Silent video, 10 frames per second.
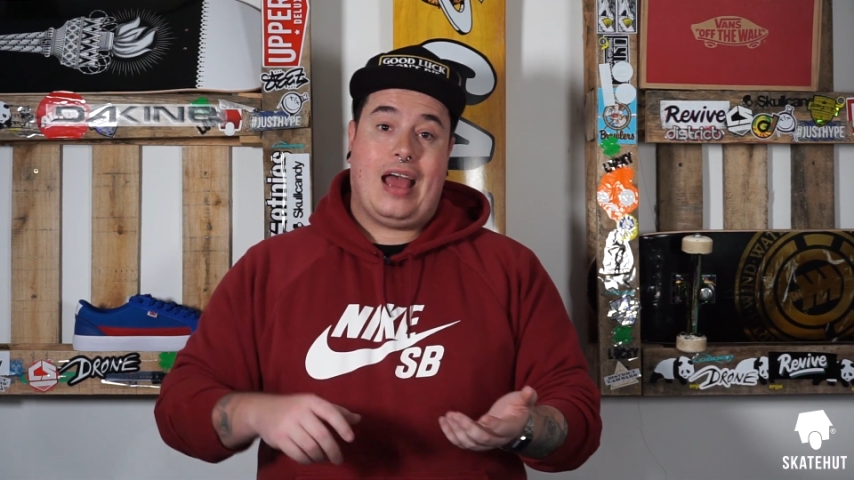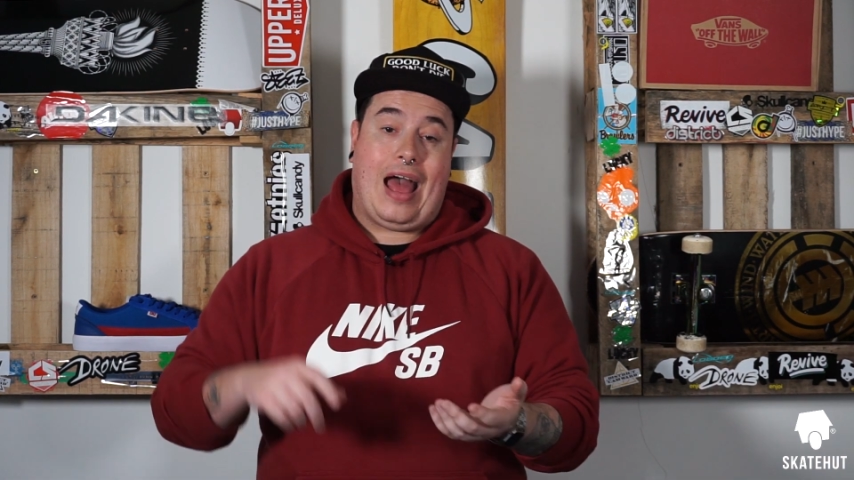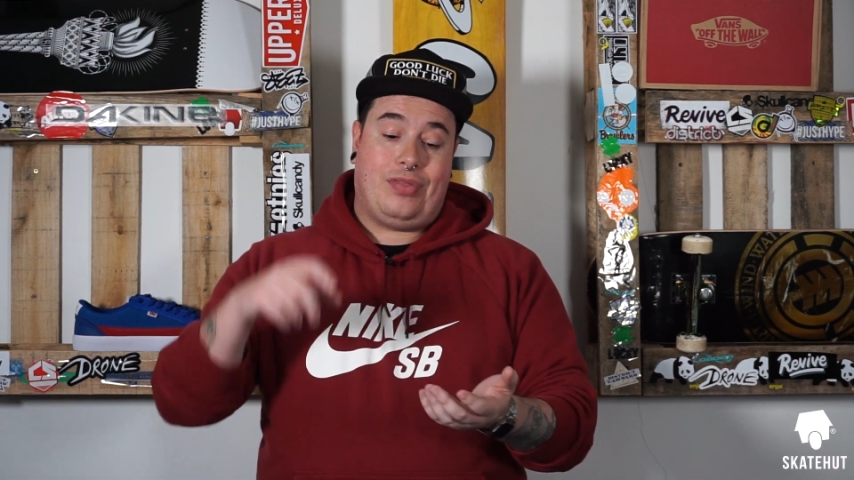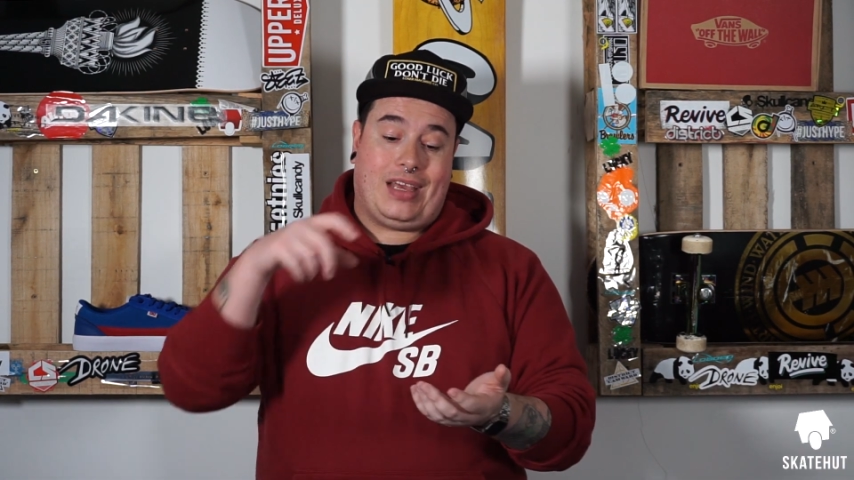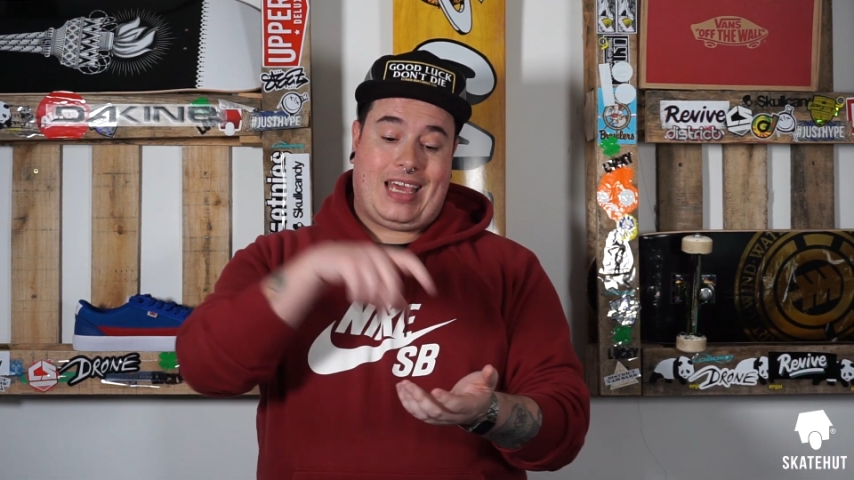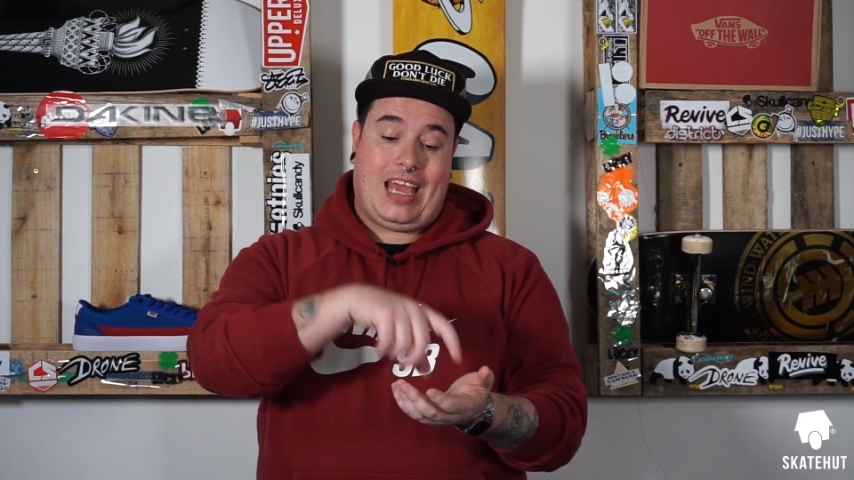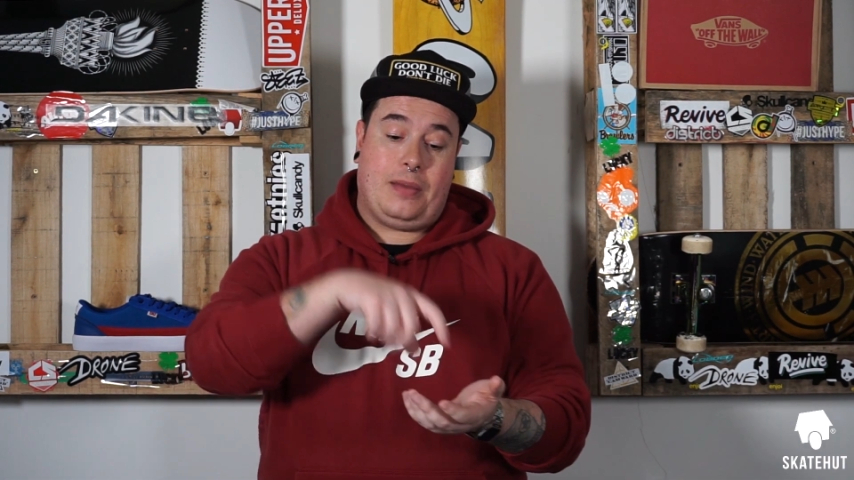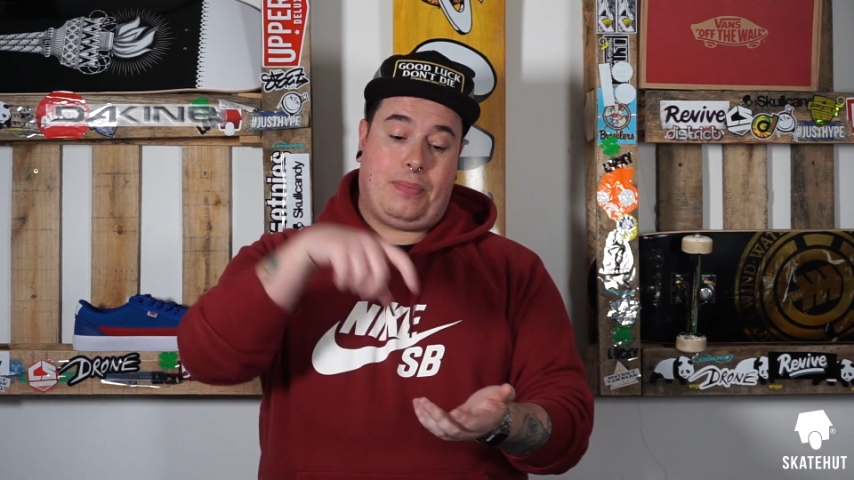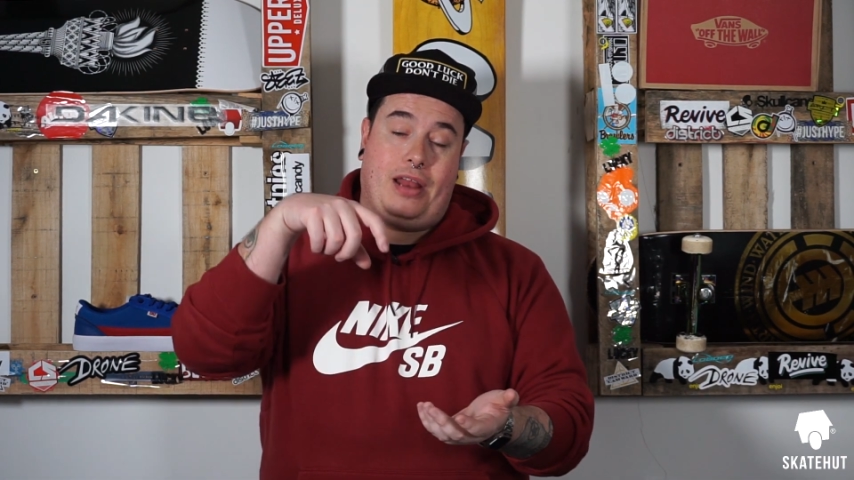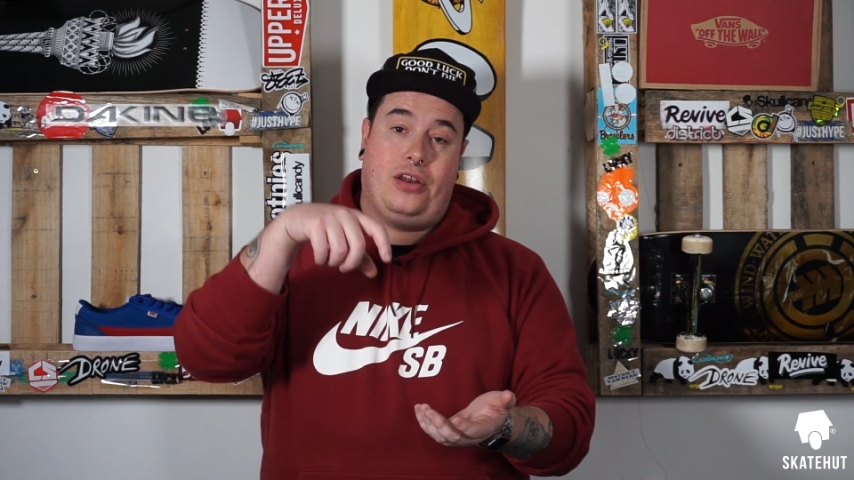and the
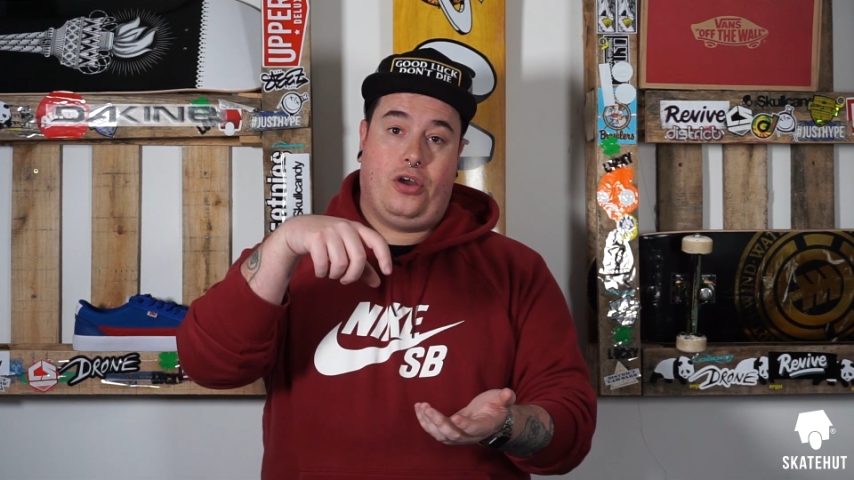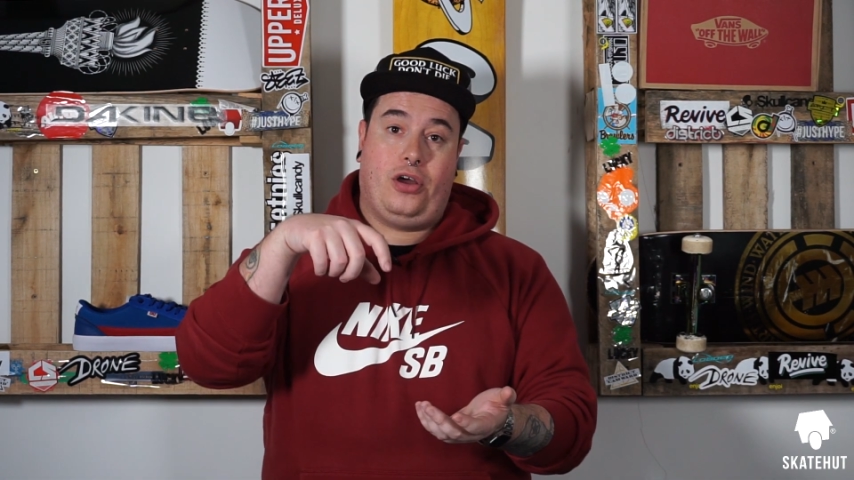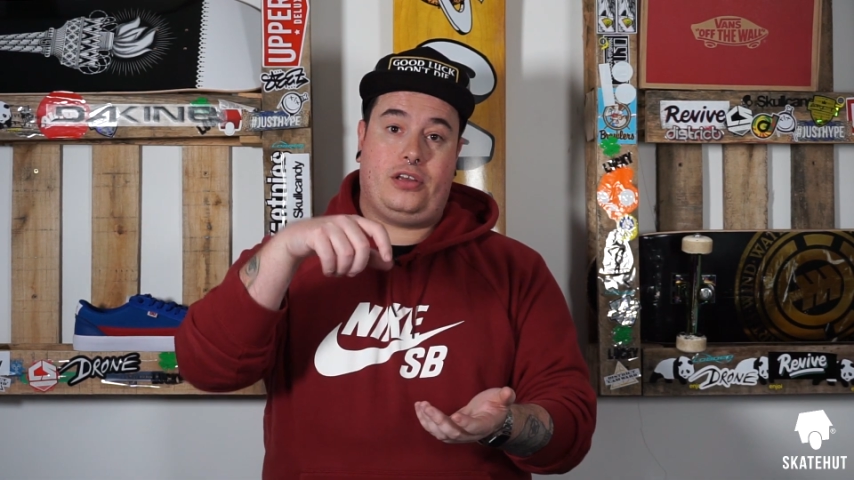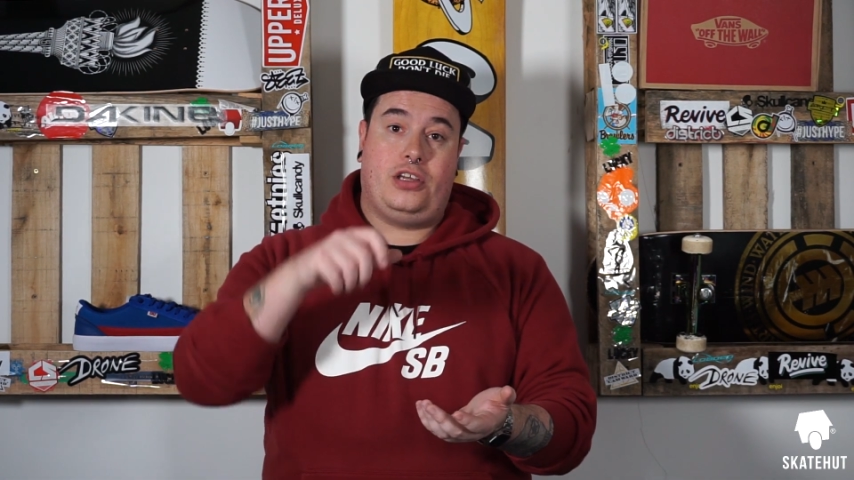kingpin nut,